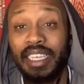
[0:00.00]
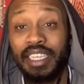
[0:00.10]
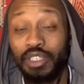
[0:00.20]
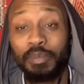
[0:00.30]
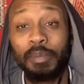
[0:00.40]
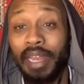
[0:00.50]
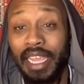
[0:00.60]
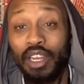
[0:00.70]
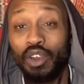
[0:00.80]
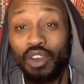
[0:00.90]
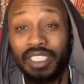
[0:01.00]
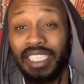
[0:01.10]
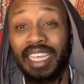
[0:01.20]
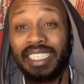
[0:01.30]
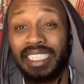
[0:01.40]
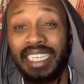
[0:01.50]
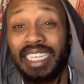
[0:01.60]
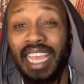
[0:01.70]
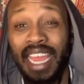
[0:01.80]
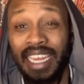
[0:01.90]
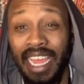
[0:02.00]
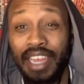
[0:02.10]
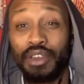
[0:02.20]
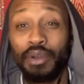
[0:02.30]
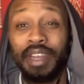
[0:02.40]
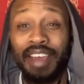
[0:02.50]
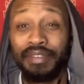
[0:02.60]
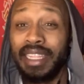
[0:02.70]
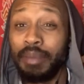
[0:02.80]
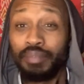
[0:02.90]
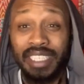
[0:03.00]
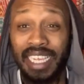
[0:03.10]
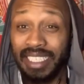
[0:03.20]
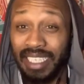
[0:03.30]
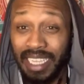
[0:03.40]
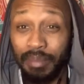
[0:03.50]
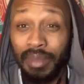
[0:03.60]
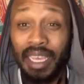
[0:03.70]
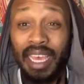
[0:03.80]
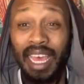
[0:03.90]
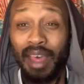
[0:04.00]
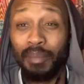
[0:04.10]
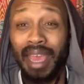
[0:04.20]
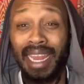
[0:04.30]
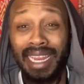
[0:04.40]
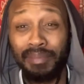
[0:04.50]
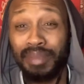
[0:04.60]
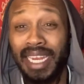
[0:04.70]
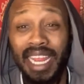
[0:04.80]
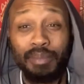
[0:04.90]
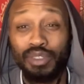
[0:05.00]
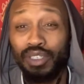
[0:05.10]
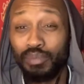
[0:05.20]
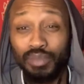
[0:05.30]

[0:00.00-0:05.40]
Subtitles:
he should be playing alongside Gini and Hendo and having them protecting him, and him being able to